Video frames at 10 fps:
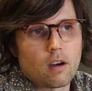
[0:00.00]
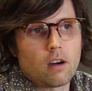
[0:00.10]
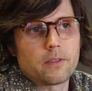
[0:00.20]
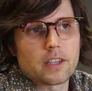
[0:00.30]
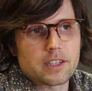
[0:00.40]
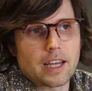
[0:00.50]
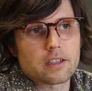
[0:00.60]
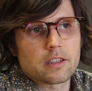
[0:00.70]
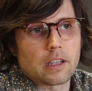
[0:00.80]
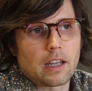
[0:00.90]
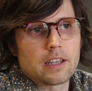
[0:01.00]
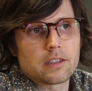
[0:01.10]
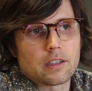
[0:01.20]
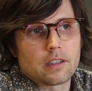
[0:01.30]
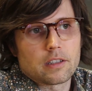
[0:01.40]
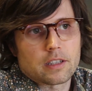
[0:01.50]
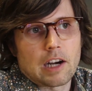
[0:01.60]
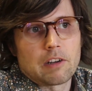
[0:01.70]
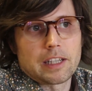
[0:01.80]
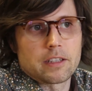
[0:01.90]
of the sector as it is
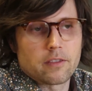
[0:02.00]
currently